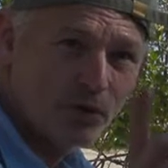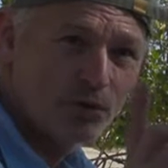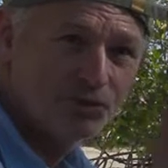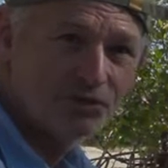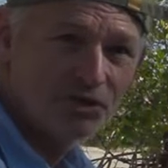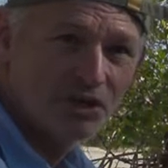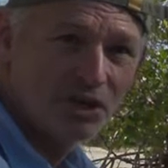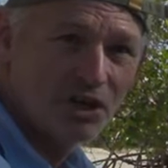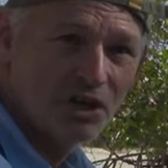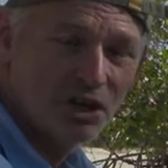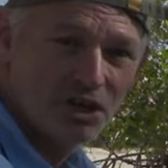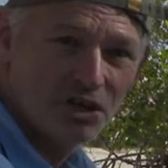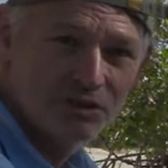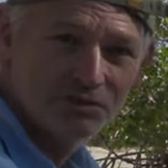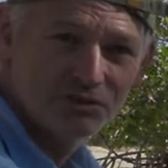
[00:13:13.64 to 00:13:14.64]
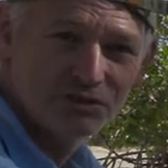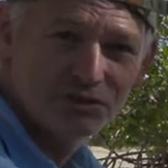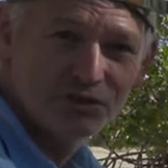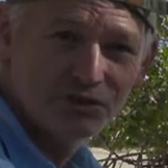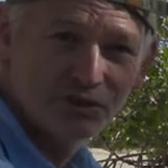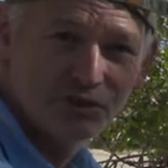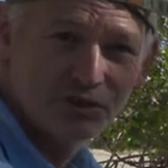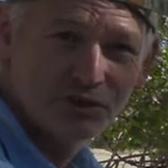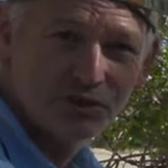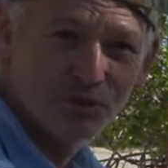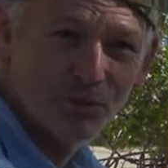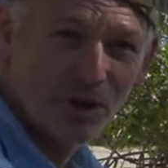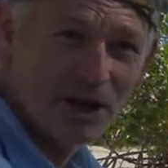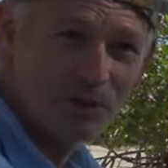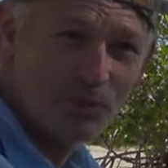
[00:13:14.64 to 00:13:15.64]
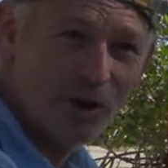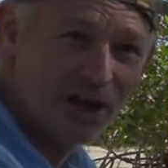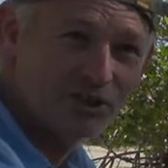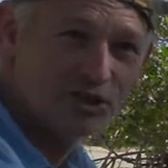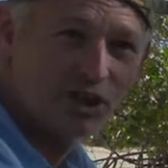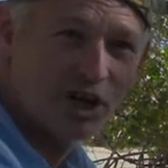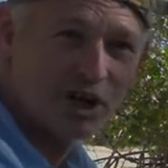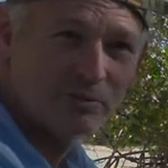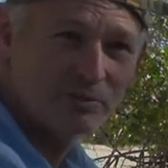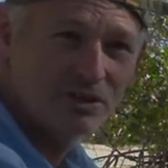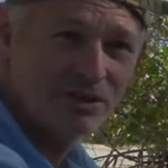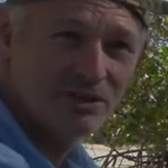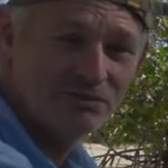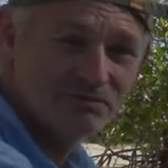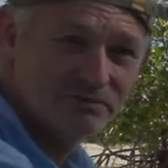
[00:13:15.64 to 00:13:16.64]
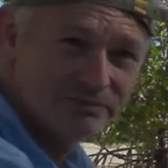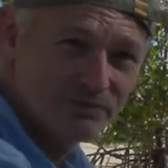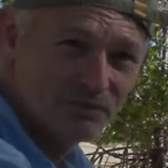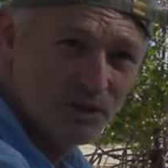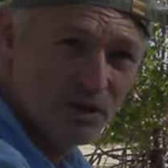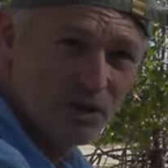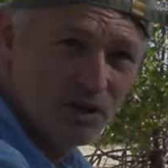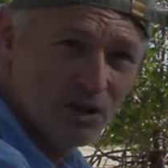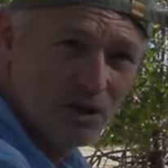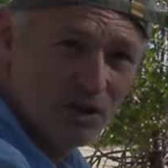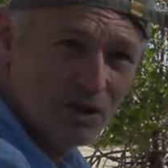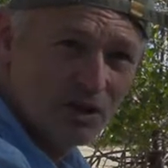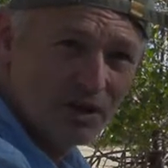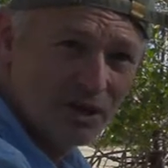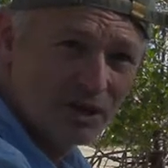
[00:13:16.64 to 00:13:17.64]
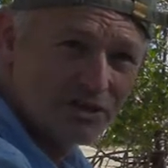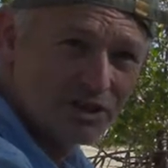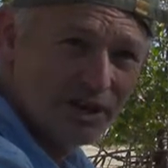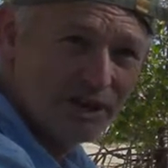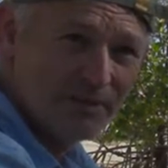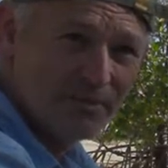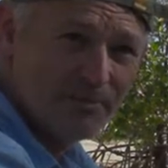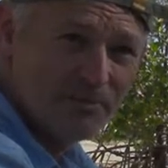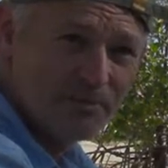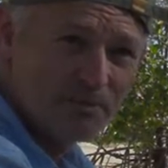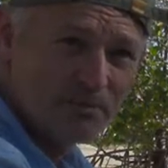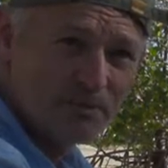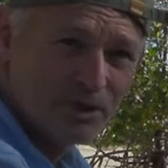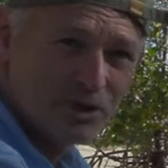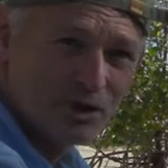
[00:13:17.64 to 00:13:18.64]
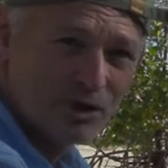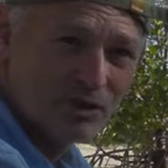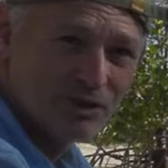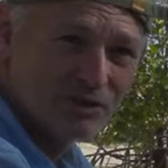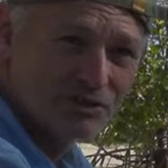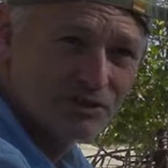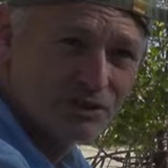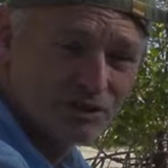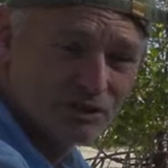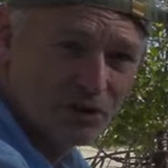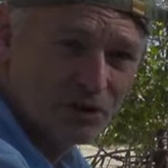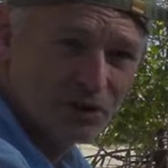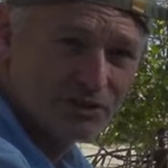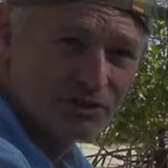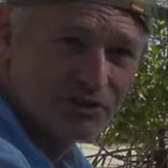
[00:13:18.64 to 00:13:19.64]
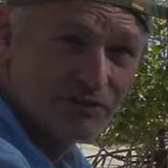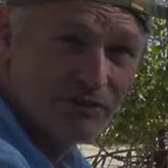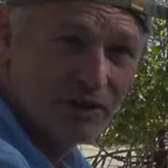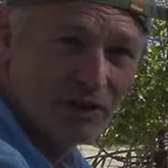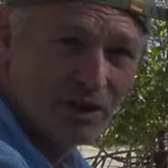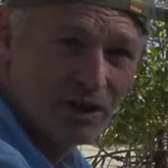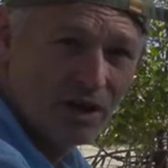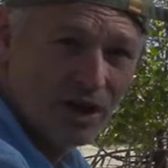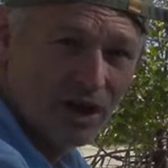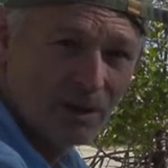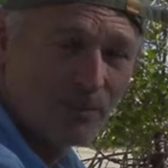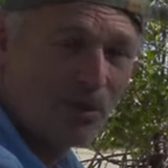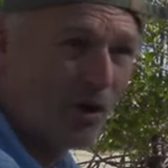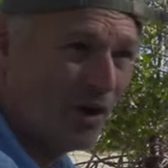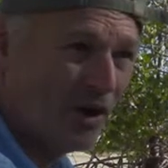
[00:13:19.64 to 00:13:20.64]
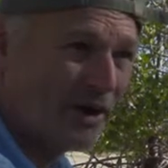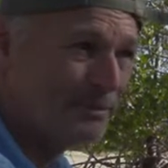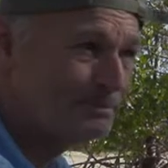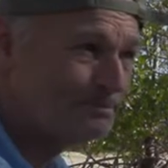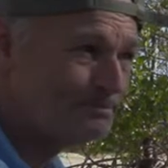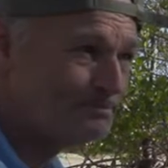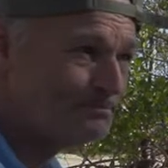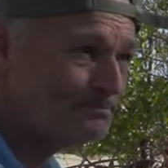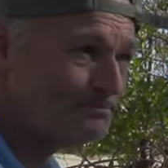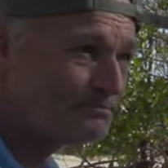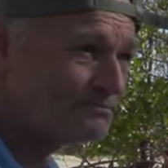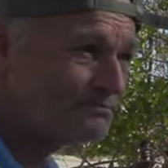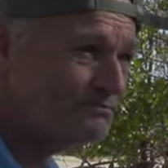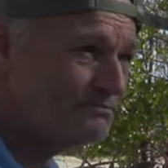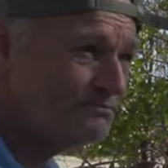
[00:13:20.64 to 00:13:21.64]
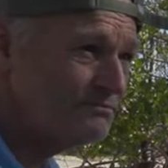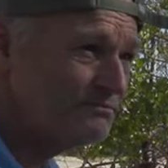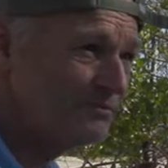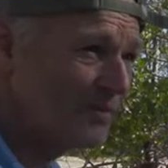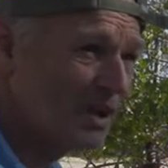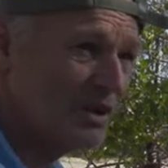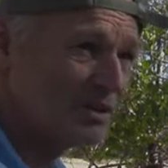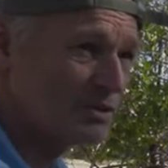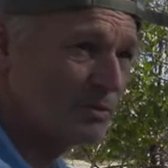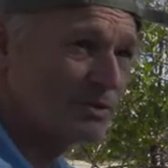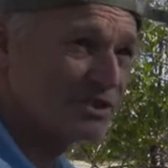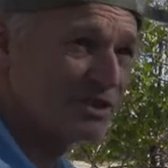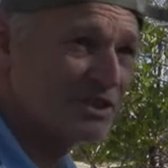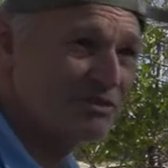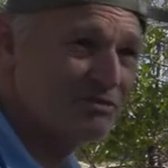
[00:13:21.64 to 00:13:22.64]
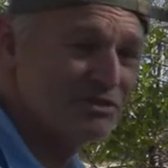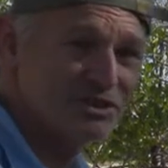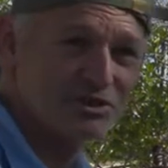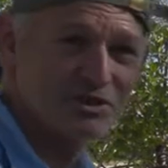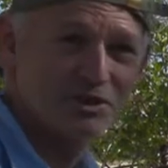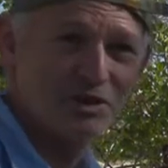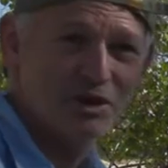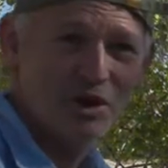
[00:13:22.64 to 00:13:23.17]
couldn't get in to the way Wayne showed me yesterday because the tide's up high. So I wasn't going to risk